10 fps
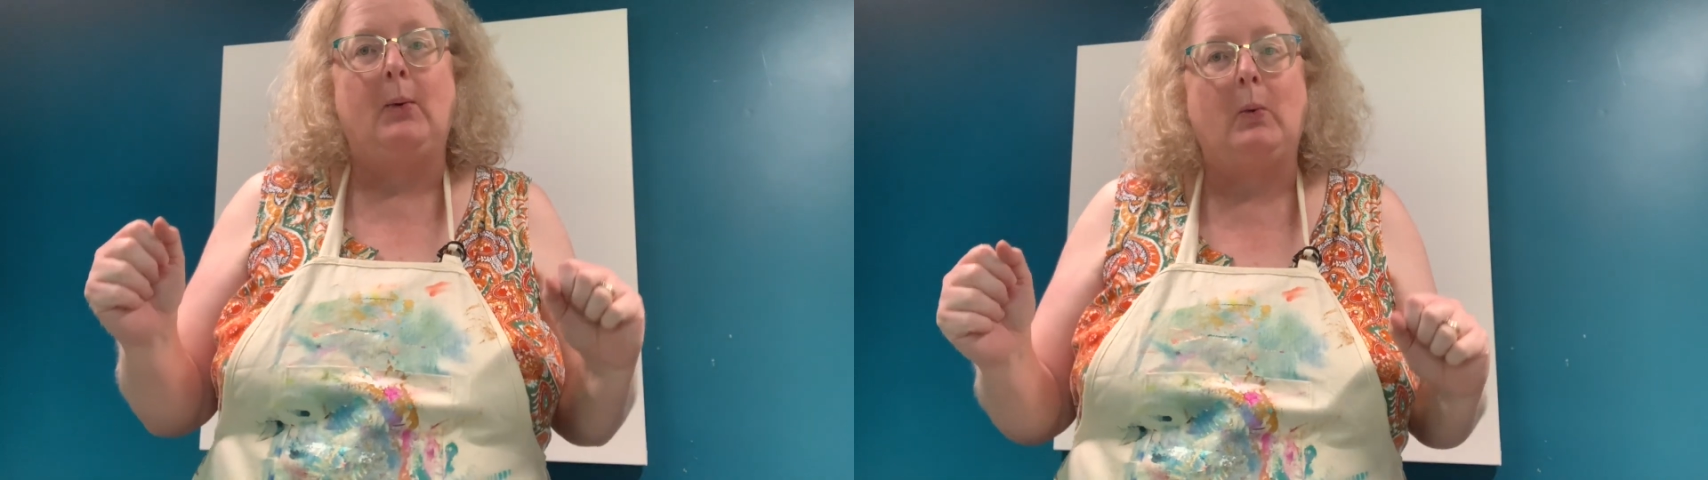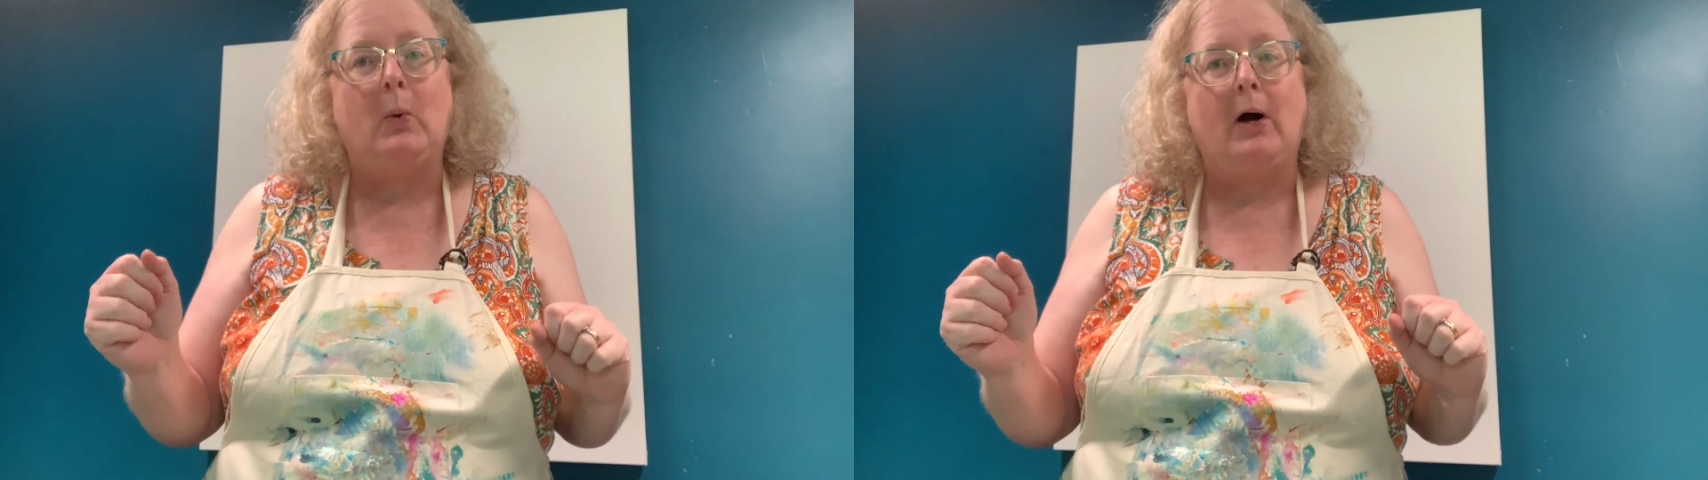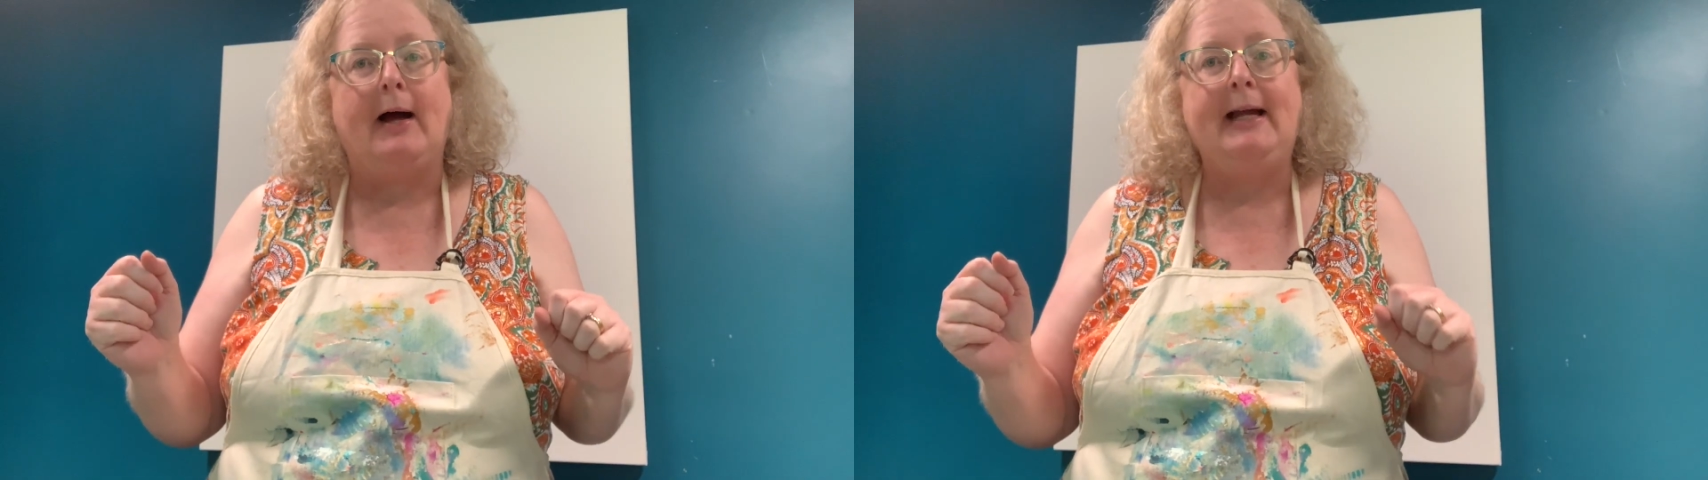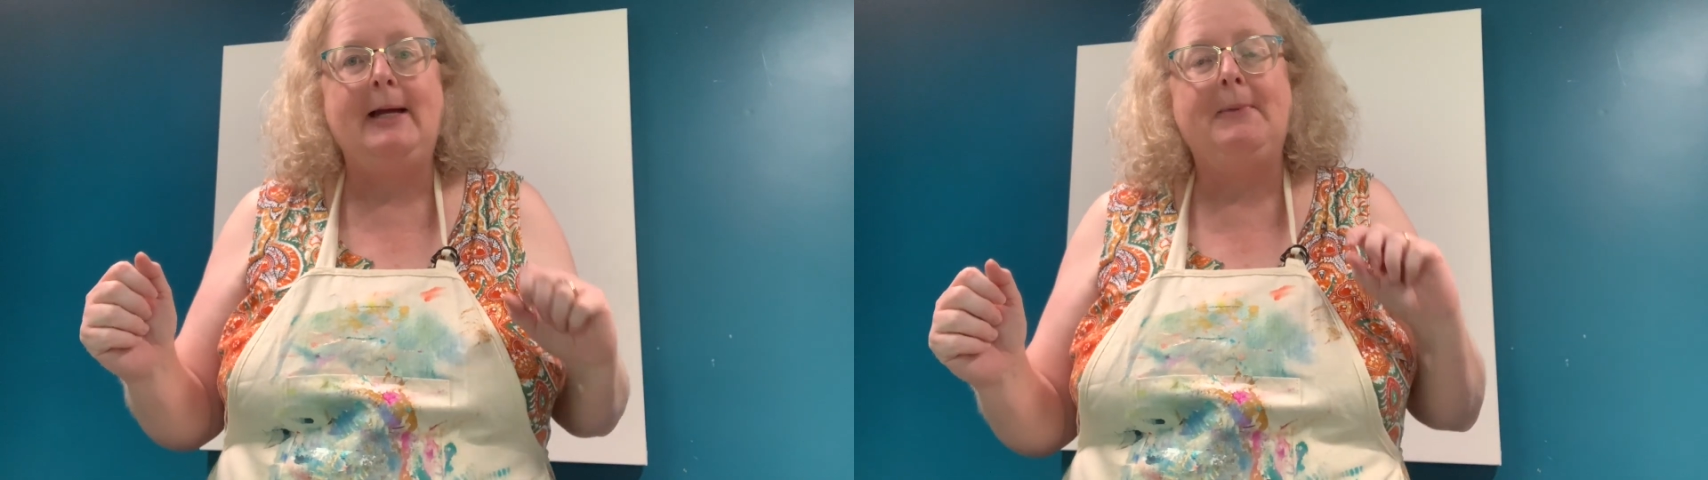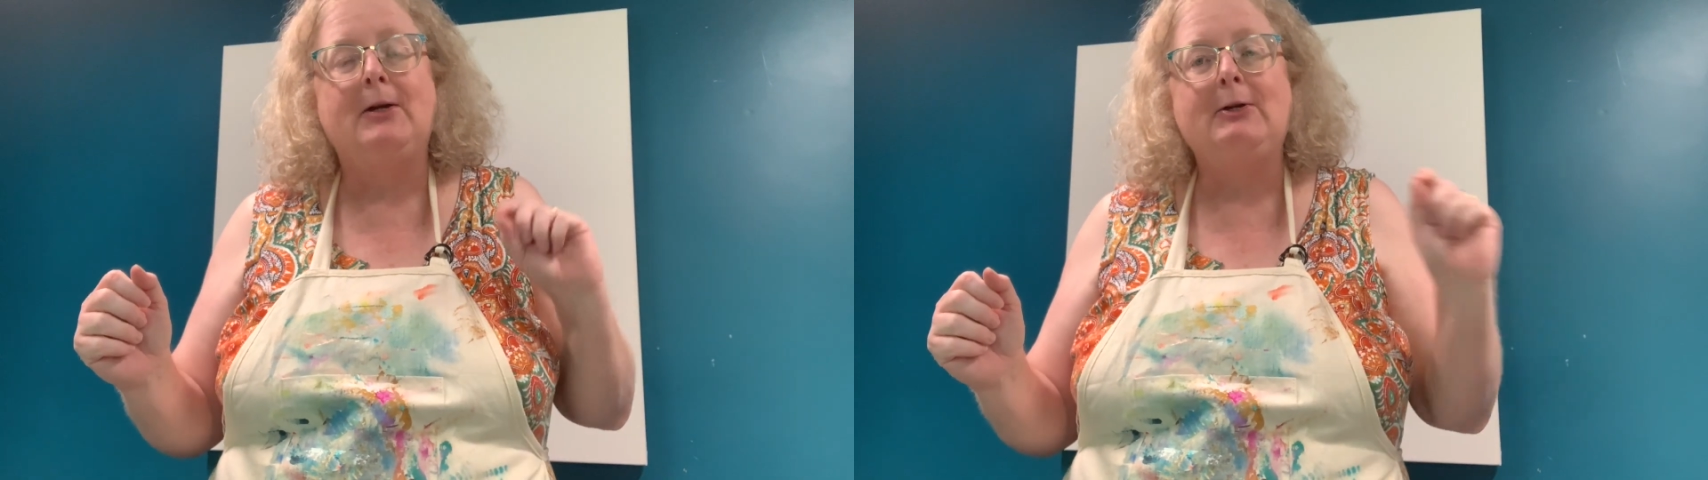
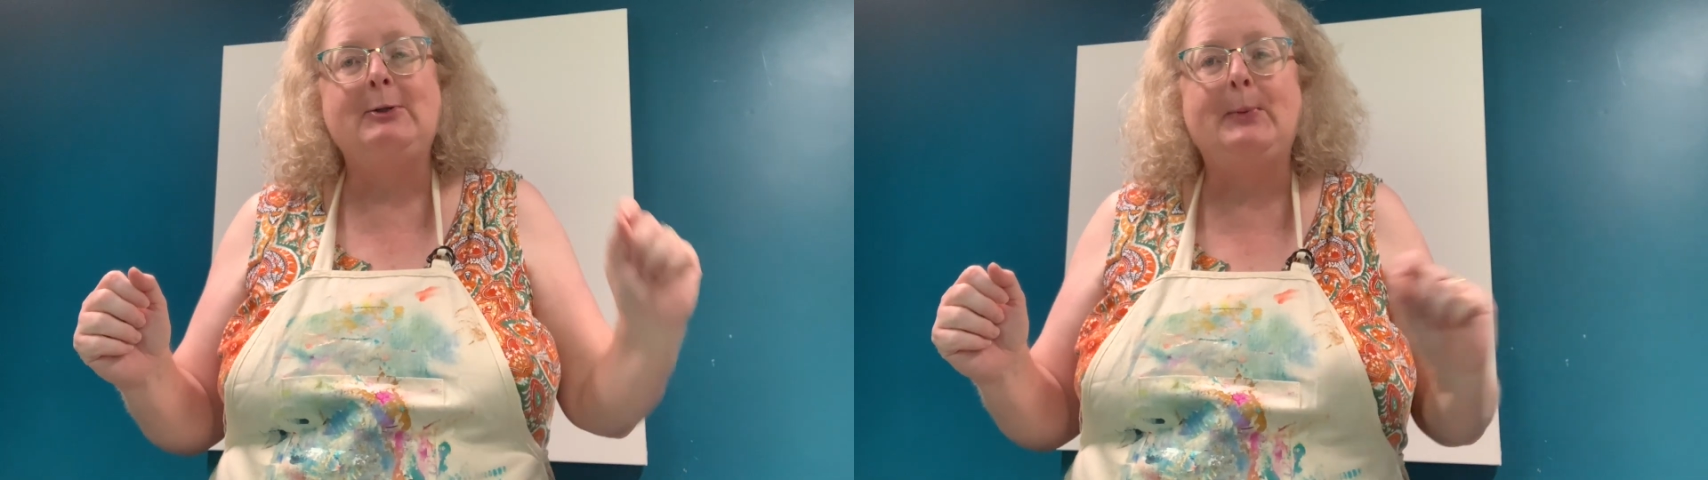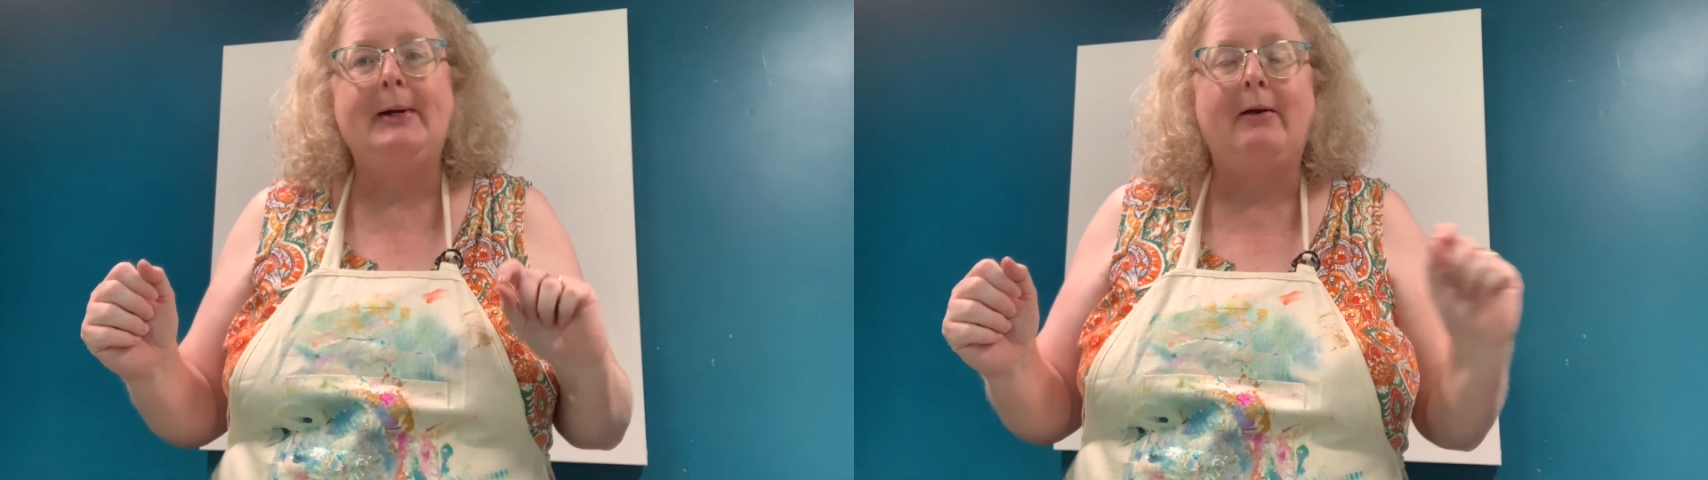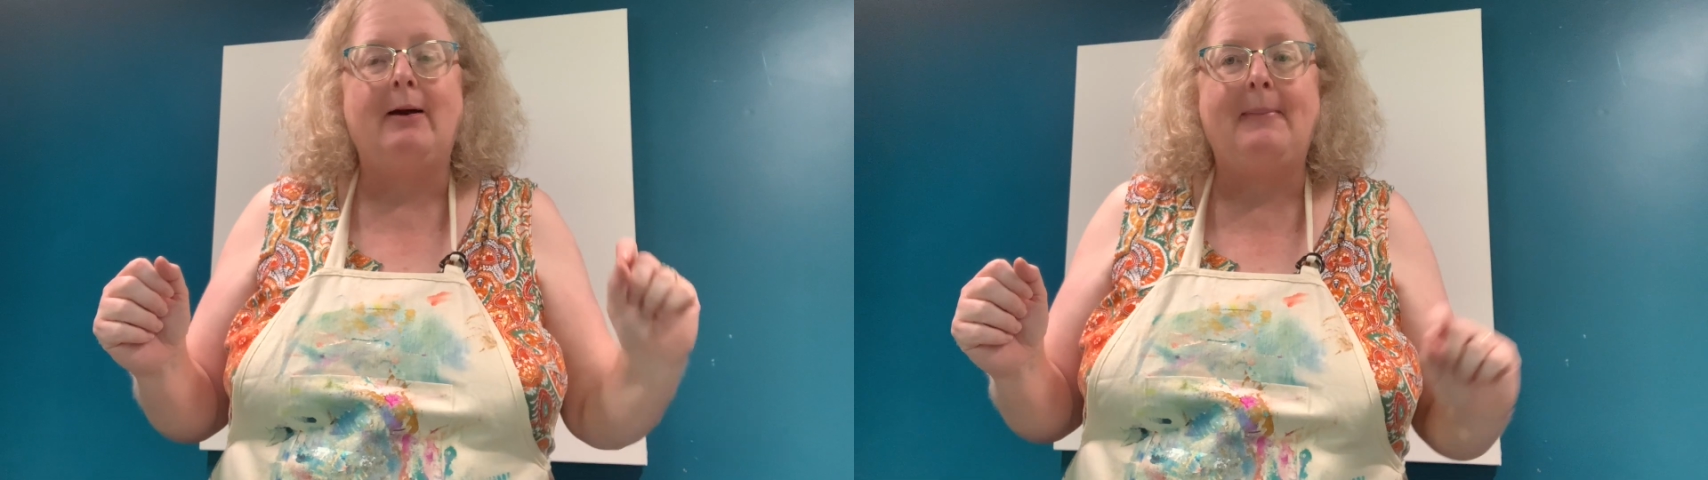Why? Because we're